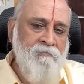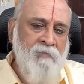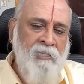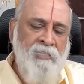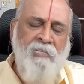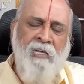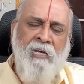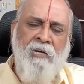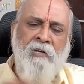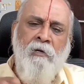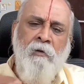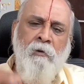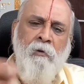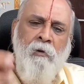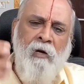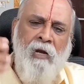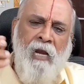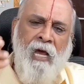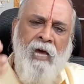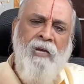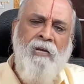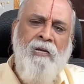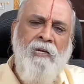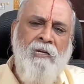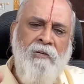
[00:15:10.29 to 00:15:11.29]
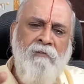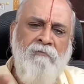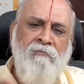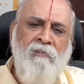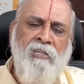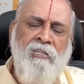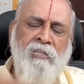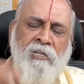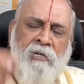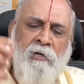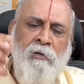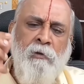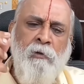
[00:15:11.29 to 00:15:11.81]
whether you like it,
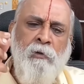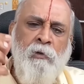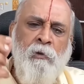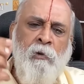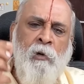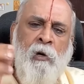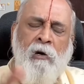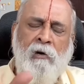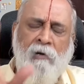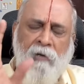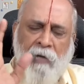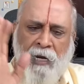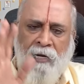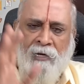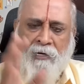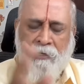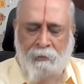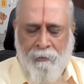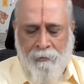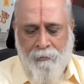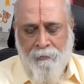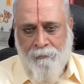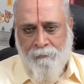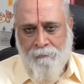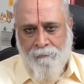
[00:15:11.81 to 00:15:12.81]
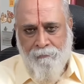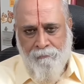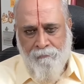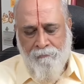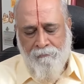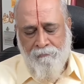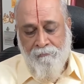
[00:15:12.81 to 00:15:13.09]
whether you do not like it.